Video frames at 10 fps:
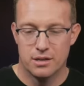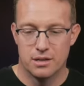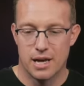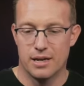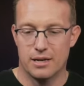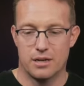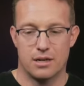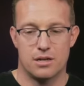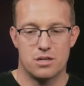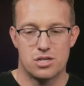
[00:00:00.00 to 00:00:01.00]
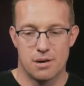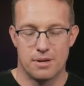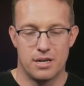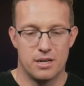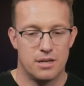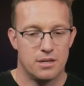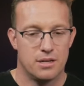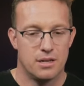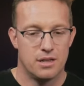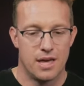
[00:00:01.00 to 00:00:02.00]
like somebody
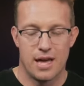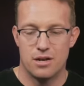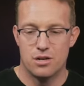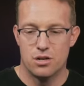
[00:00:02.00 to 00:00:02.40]
that